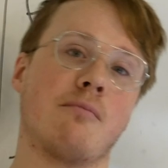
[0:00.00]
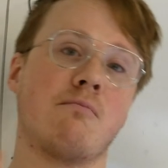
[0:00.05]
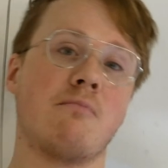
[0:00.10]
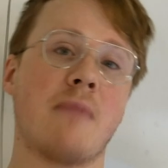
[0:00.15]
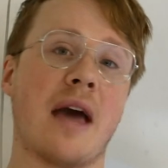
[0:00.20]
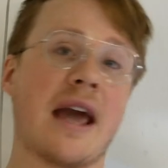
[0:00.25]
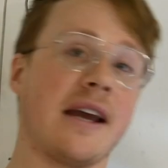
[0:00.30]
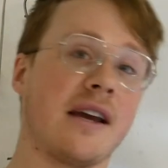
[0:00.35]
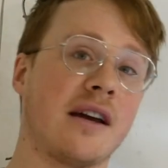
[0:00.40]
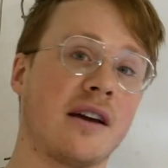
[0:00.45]

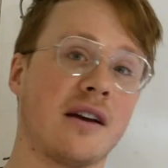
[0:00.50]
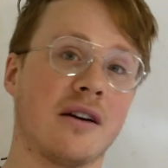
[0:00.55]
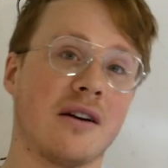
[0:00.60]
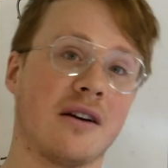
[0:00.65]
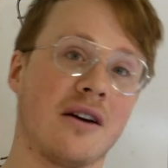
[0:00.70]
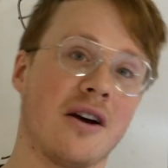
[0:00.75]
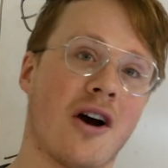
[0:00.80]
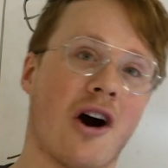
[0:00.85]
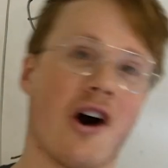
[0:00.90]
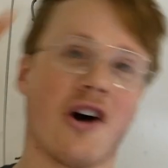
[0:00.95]
make
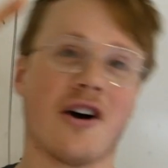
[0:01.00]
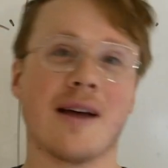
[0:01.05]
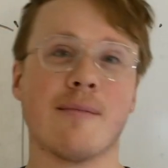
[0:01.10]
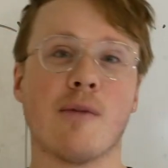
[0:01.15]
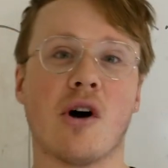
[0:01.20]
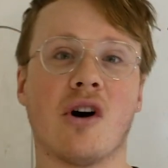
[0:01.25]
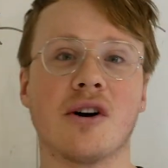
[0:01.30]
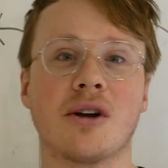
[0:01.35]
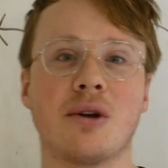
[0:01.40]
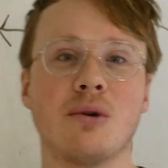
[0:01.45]
RNA
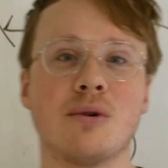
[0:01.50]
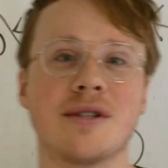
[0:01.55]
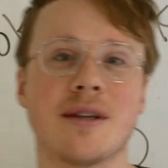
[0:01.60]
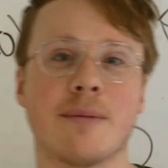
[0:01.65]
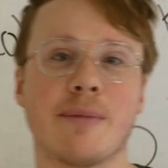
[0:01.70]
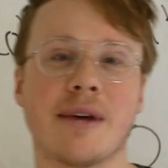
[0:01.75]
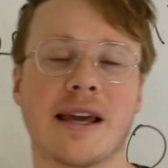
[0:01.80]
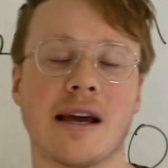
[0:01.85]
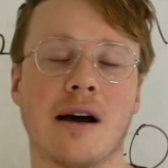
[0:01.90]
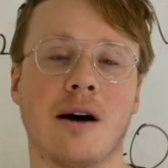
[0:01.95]
molecules
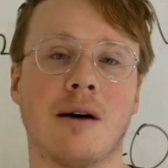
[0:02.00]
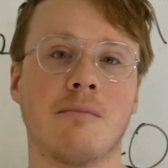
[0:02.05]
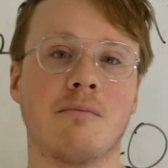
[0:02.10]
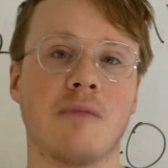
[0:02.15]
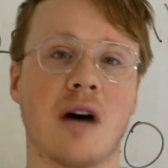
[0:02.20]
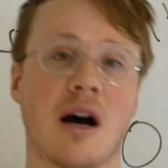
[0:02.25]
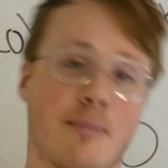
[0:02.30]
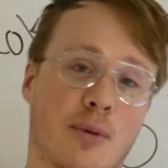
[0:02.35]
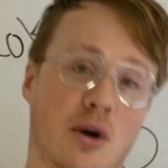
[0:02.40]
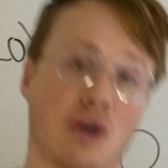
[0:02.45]
that
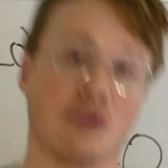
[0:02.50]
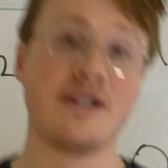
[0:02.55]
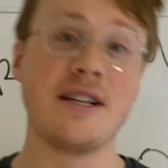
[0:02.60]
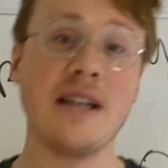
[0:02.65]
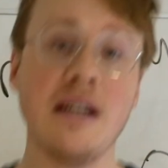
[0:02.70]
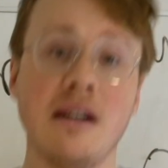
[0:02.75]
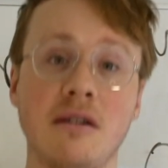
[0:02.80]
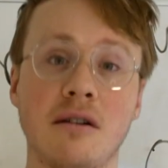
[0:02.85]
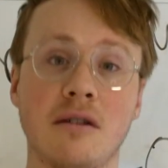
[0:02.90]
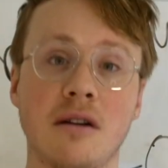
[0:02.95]
become a
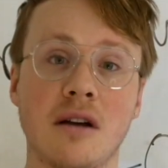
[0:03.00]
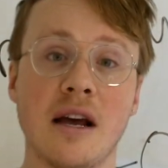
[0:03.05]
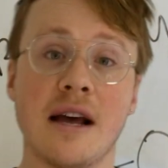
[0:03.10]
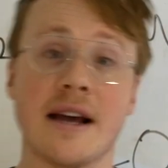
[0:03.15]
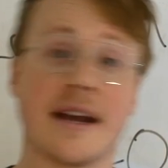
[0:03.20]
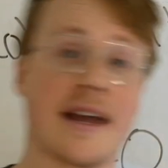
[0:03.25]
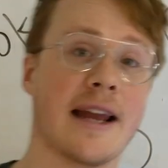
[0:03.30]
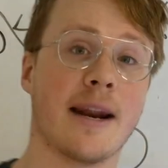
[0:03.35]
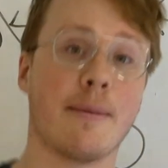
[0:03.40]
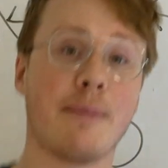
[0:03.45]
protein?
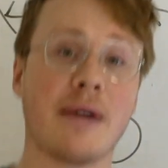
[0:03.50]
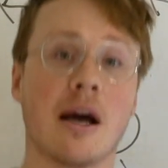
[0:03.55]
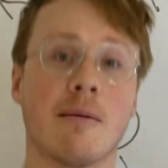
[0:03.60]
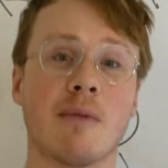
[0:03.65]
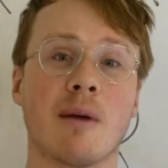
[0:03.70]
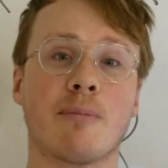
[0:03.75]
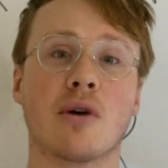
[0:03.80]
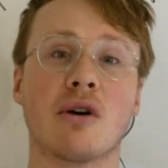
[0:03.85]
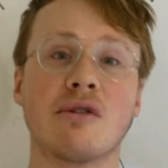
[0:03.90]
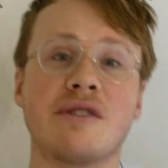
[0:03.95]
Can it become
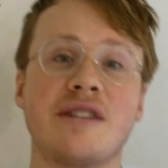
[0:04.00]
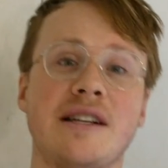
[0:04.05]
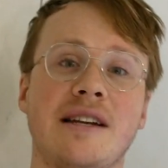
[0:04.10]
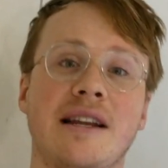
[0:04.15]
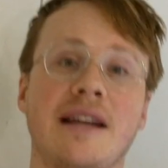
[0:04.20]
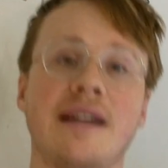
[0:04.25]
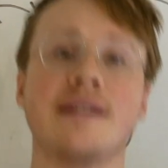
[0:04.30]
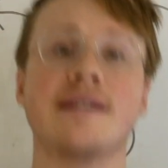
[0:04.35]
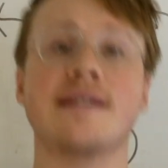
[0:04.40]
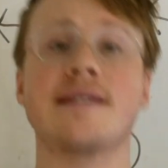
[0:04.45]
a protein
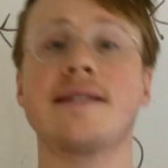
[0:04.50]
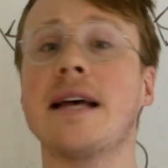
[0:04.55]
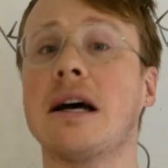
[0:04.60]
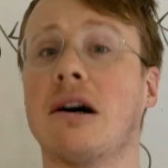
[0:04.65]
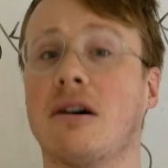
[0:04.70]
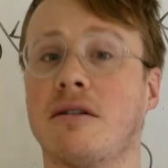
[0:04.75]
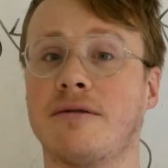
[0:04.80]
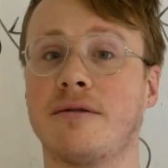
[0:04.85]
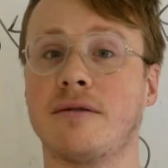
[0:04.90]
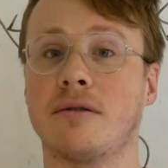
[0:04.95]

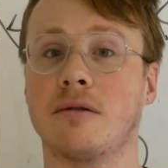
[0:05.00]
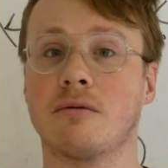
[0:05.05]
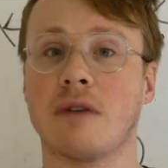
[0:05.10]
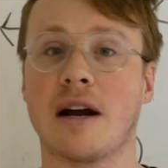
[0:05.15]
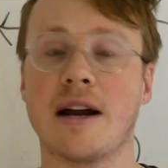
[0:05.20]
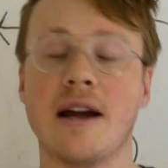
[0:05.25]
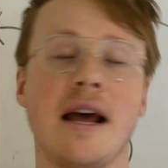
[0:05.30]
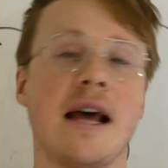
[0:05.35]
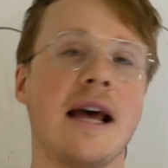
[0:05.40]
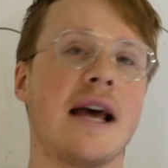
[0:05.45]
itself,
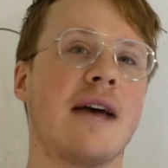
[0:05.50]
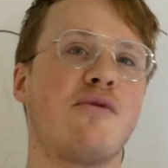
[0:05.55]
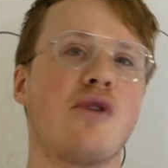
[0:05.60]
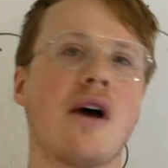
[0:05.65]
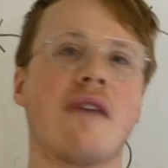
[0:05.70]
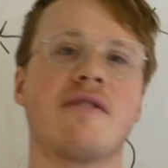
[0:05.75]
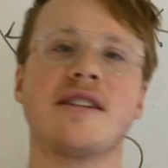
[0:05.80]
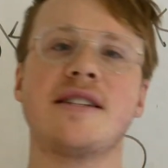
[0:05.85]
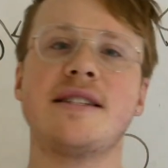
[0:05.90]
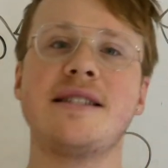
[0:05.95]
right? If you
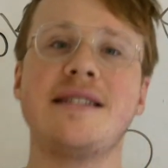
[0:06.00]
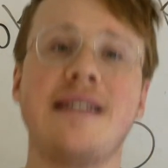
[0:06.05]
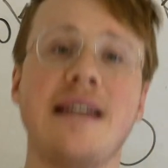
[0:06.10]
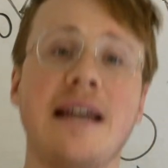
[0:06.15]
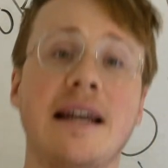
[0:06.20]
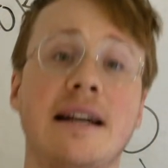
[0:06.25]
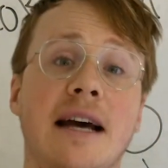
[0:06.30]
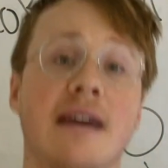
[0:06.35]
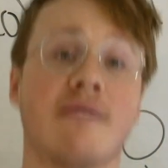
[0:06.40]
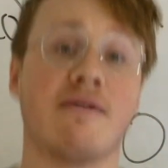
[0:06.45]
have a
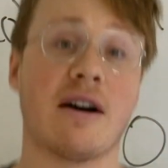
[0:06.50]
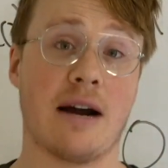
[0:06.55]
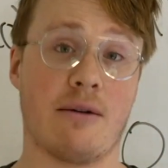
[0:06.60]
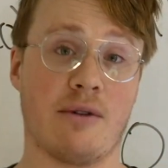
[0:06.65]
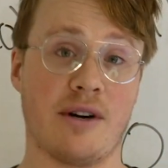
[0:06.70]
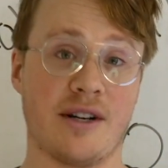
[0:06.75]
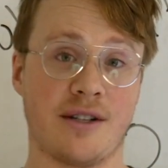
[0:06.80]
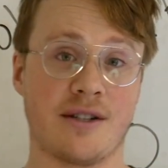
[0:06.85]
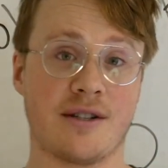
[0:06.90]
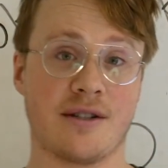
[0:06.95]
DNA
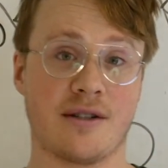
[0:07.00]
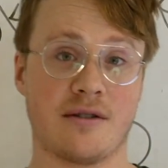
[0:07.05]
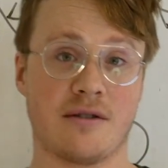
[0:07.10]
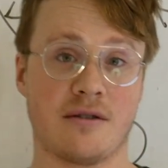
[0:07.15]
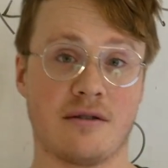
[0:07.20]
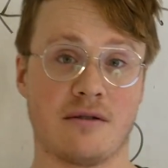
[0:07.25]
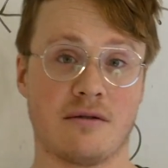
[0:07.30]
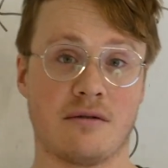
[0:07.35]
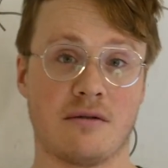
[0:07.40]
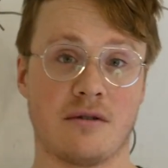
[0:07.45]
virus,
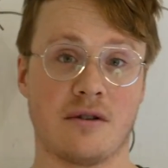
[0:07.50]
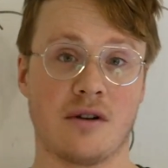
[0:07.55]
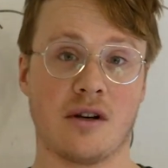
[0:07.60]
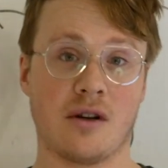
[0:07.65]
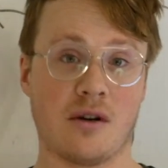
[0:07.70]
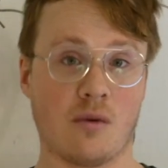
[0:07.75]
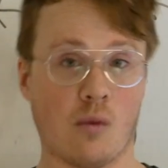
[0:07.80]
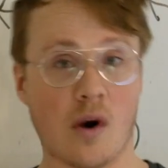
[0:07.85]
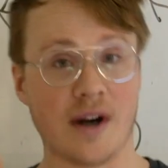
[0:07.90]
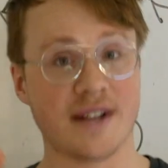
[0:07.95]

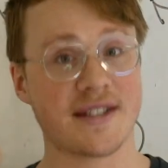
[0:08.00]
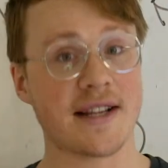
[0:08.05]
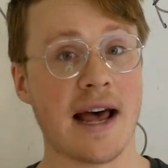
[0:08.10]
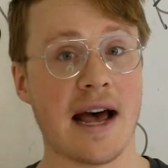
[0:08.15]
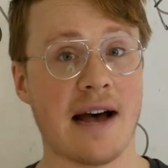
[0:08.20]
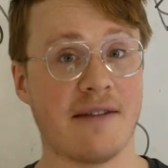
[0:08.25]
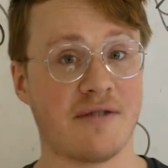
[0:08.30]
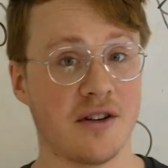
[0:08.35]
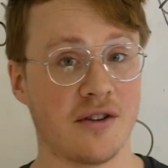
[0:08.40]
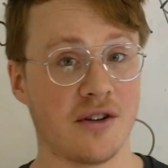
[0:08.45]
what does it
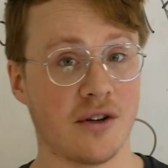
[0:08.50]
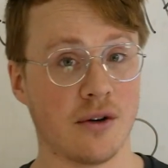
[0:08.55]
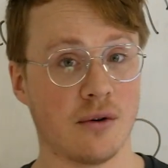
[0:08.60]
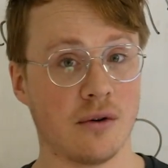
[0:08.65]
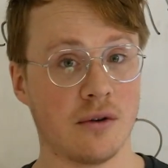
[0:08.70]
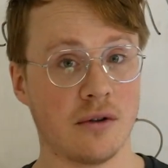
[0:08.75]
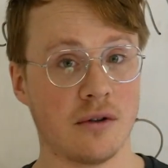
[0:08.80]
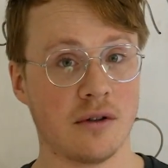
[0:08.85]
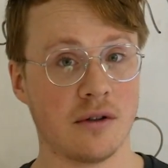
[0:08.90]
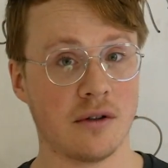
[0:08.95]
have to do?
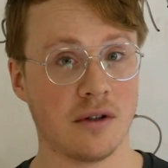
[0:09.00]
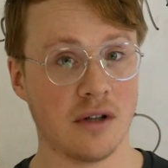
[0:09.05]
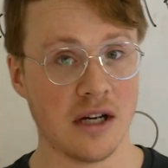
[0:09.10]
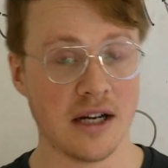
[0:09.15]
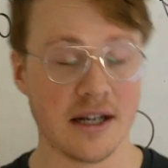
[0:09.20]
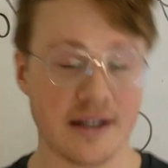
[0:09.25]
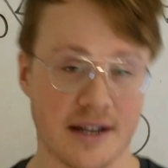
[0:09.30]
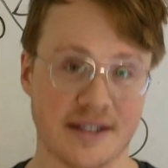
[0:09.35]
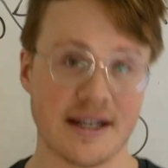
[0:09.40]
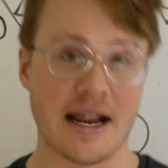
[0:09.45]

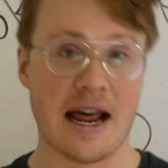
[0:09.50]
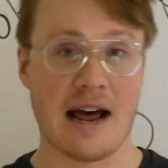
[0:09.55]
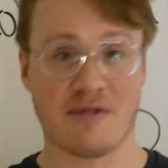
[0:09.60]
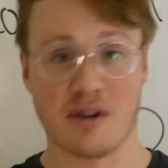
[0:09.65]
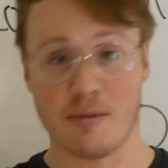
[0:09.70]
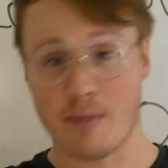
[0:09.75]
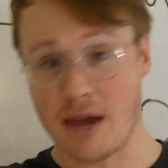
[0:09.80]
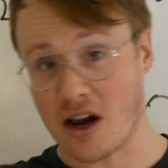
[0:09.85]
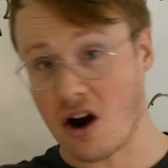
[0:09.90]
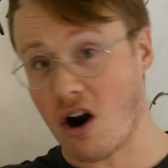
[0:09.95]
Does it have
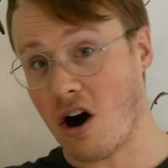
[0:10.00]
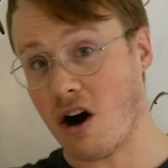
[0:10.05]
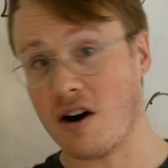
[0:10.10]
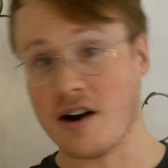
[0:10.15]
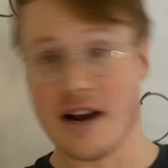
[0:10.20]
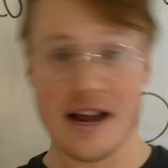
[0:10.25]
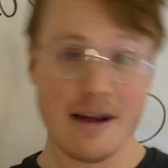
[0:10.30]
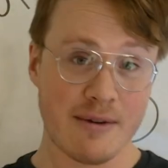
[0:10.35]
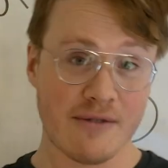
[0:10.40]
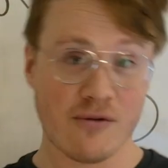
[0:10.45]
to make
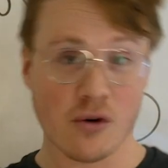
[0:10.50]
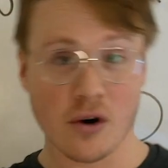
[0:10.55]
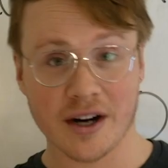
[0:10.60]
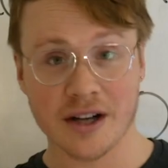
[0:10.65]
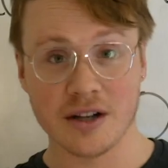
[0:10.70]
RNA before